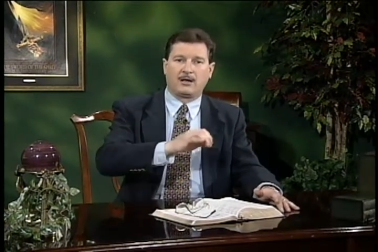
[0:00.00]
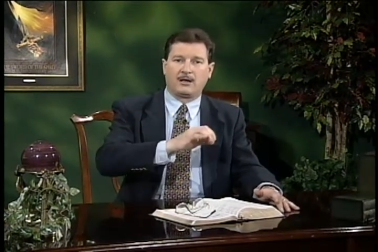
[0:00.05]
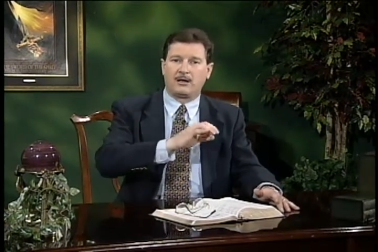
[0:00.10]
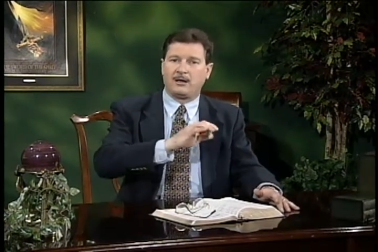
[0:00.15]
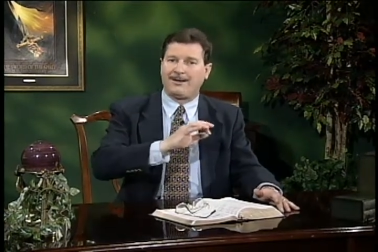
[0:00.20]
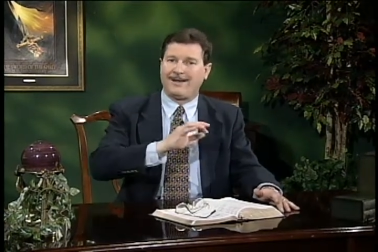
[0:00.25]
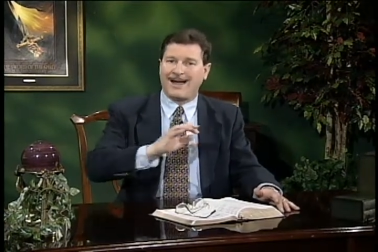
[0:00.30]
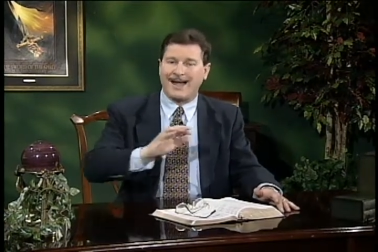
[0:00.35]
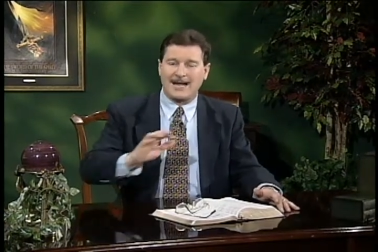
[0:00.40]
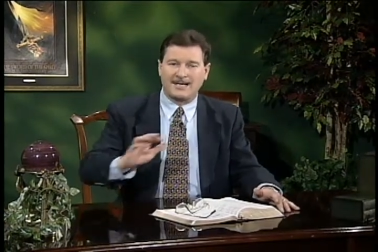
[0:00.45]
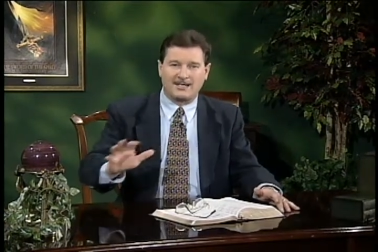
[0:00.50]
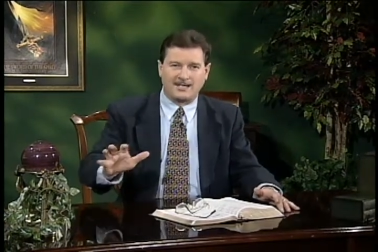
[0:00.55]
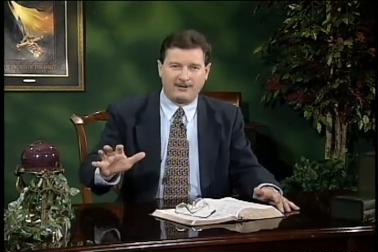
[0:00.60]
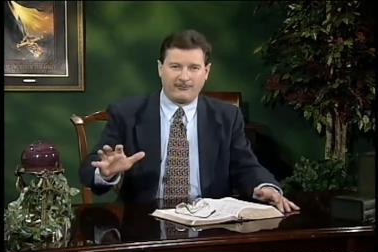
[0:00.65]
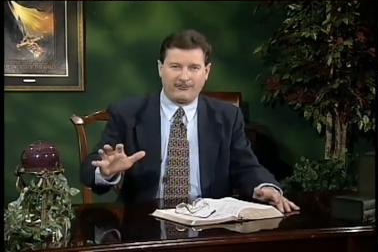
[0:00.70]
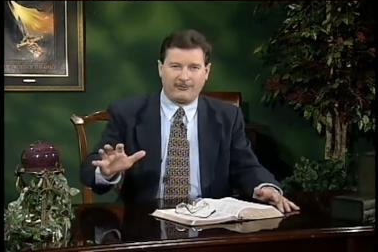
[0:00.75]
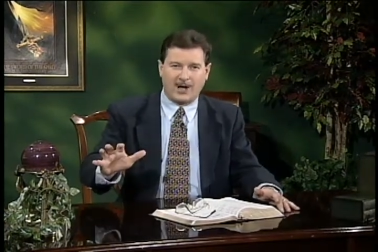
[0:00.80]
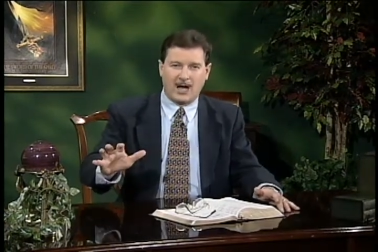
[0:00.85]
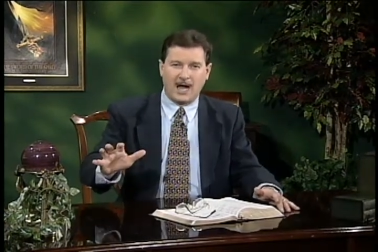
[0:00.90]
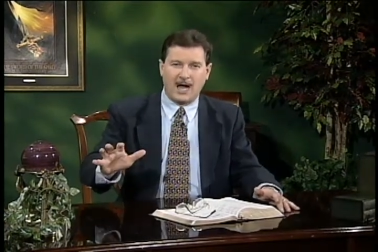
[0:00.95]

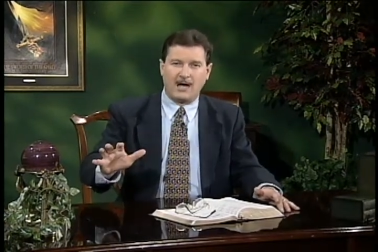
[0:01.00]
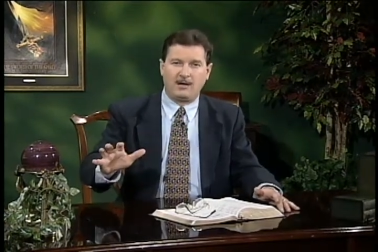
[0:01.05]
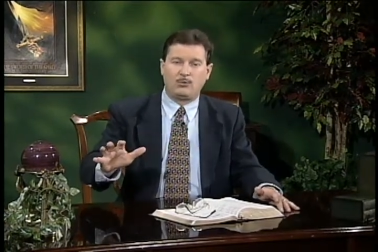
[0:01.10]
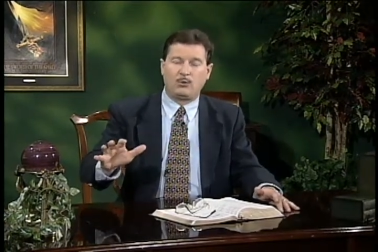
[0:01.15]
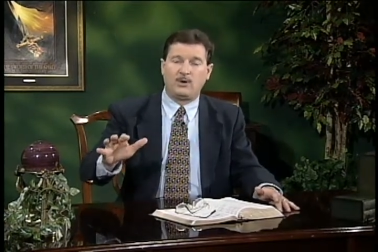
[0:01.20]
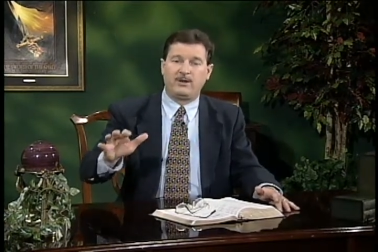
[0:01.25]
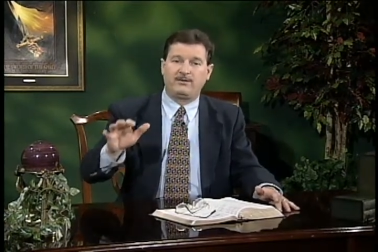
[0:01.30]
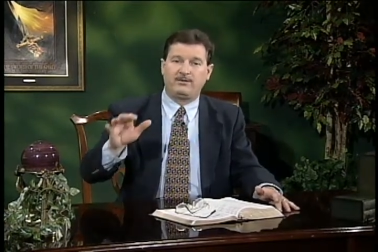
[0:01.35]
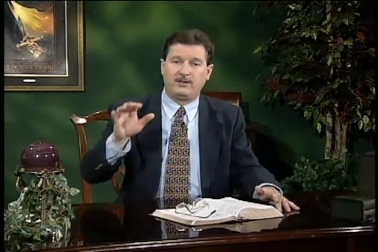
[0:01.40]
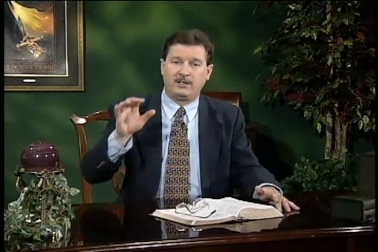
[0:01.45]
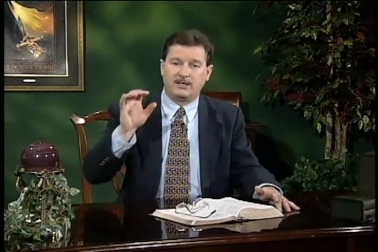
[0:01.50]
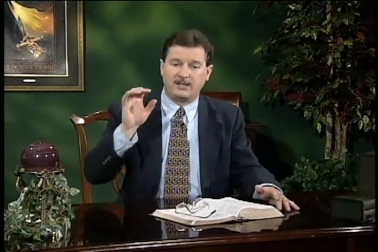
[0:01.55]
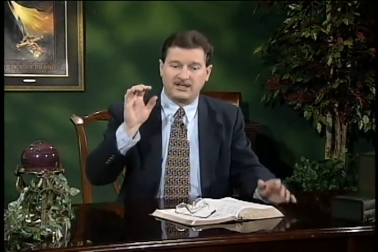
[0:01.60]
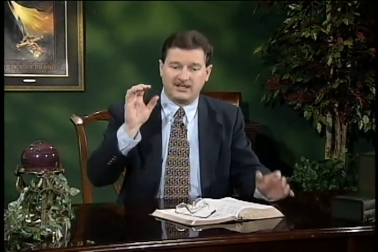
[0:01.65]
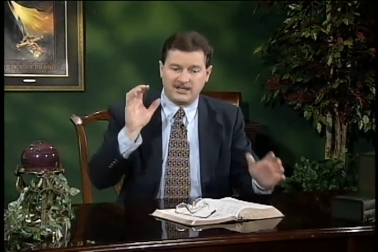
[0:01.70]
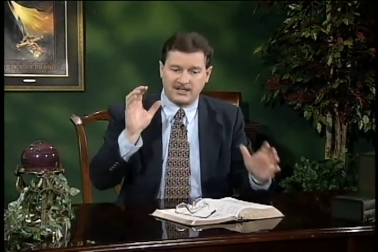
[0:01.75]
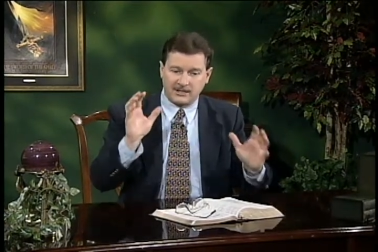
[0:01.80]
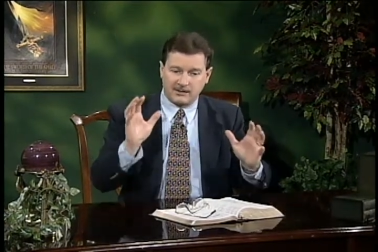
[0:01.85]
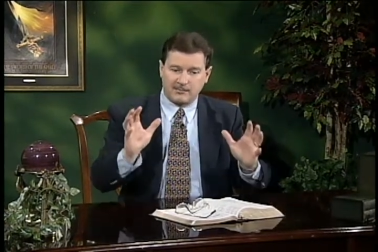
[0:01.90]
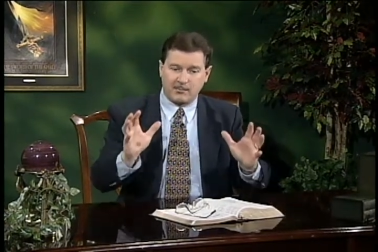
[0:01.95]
classified with the
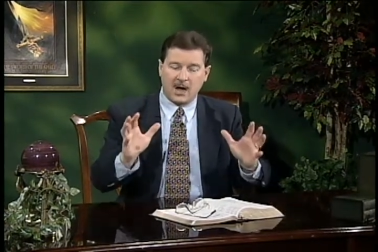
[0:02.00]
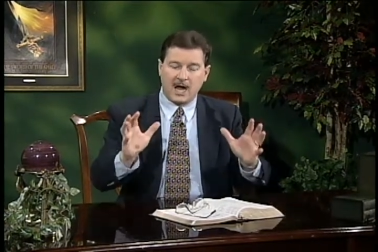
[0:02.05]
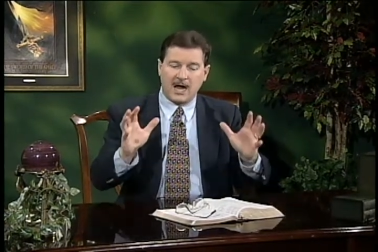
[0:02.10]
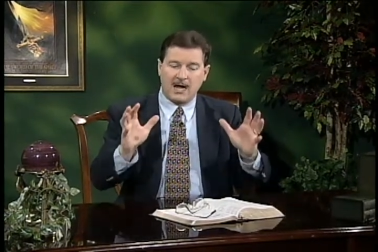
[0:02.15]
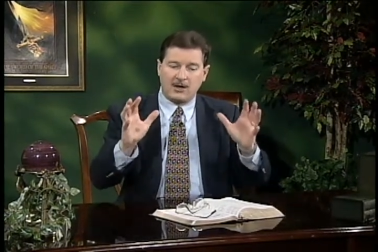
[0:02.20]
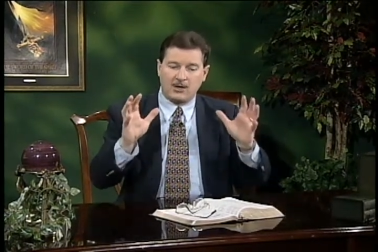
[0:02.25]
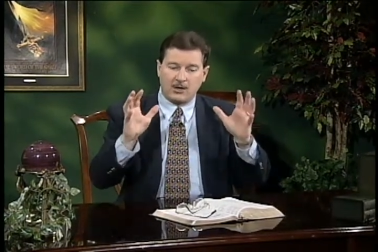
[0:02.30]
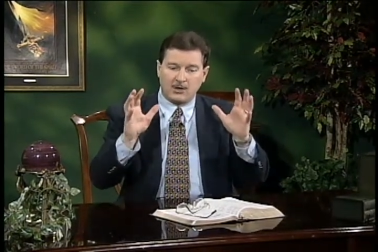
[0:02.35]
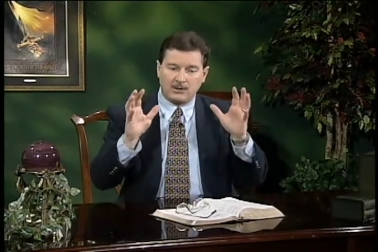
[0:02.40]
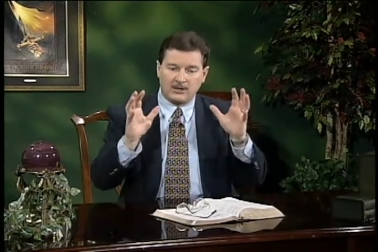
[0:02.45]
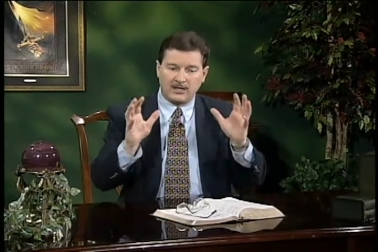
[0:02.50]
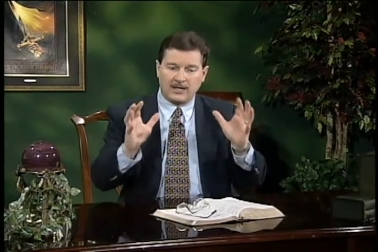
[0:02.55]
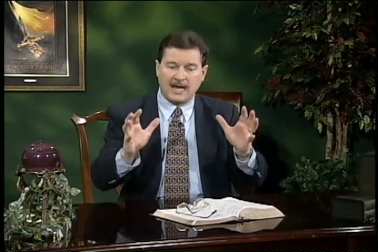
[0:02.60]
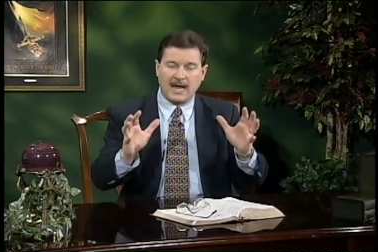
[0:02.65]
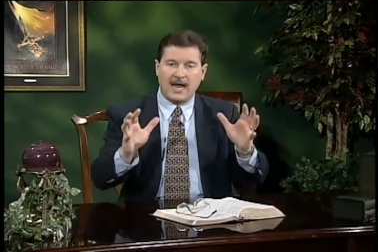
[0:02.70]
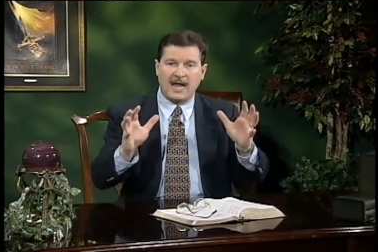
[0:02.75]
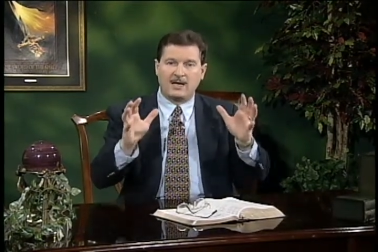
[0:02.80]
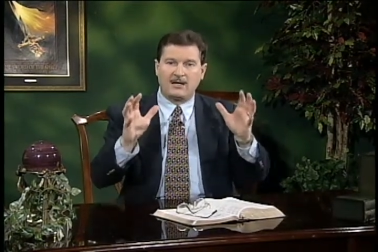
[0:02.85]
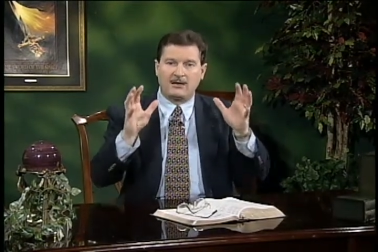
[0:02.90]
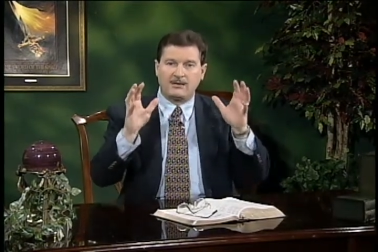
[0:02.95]
inspired
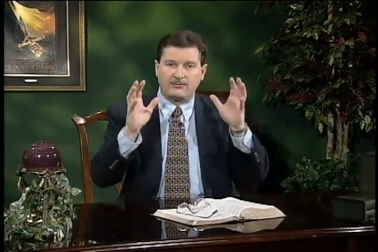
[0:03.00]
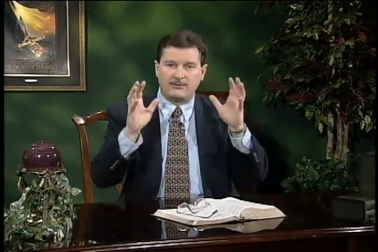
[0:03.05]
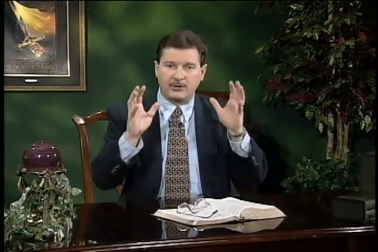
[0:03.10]
canon of